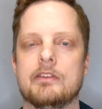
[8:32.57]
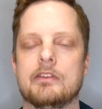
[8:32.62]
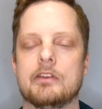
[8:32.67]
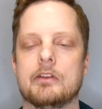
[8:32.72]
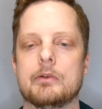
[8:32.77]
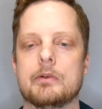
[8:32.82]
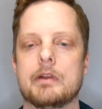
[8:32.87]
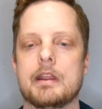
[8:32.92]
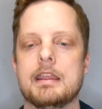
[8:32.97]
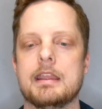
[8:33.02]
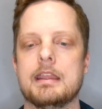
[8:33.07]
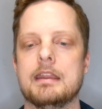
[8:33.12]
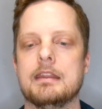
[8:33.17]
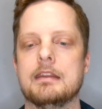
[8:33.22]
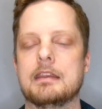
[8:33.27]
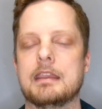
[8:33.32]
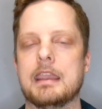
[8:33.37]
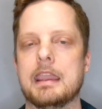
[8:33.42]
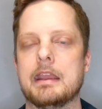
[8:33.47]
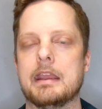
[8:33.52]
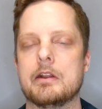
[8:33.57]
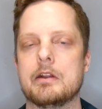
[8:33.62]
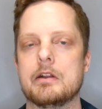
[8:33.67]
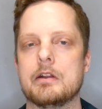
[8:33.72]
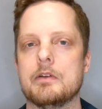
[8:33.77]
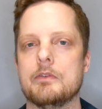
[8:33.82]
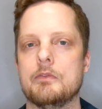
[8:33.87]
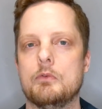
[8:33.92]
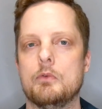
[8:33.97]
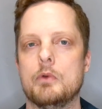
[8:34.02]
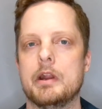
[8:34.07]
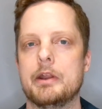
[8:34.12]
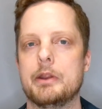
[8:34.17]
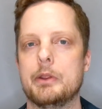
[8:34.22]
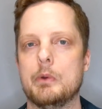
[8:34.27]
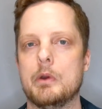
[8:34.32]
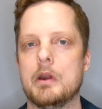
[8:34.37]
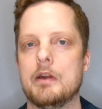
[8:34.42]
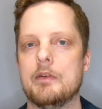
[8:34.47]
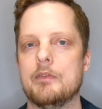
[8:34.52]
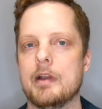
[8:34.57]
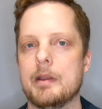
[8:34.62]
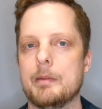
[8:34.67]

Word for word: is a great indicator of where you are